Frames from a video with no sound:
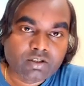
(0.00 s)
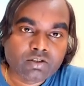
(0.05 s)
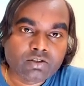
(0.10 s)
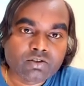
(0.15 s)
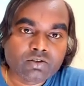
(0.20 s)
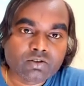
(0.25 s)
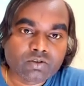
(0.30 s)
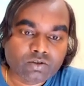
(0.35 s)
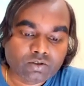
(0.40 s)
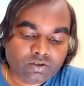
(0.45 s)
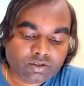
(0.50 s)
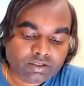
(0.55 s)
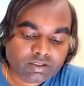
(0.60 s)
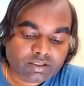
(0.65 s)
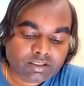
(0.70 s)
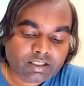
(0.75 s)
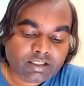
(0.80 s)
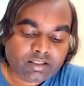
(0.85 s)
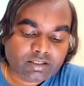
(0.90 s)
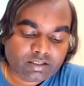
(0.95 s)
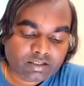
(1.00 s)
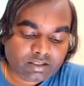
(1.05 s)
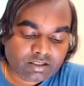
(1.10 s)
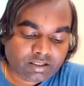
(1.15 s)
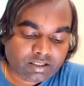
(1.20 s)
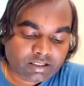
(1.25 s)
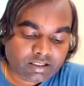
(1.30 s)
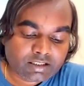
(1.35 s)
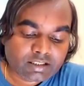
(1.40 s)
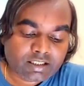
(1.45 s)
So in
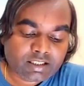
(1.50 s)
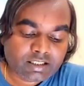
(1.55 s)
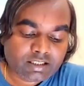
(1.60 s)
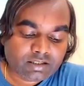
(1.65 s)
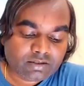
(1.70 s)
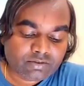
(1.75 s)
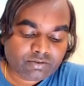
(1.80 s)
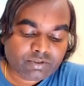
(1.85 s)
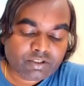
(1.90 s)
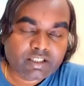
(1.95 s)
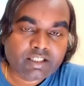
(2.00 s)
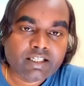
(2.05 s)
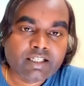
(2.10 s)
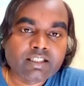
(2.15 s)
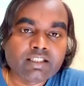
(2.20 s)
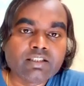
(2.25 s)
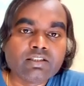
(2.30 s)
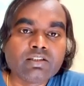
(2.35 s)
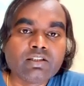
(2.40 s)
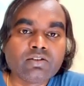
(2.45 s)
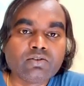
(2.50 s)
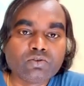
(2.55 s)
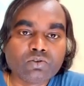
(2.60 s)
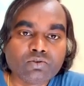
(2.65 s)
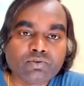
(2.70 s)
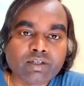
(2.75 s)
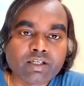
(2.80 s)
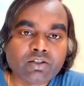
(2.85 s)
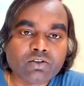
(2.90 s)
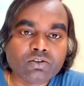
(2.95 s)
this case we are getting the two
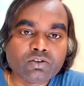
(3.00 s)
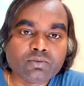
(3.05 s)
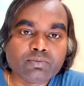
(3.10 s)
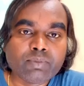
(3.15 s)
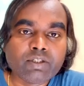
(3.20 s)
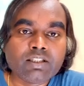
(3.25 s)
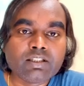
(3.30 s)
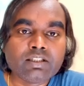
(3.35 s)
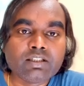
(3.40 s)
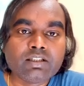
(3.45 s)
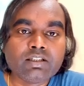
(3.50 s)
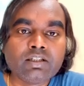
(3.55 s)
values, but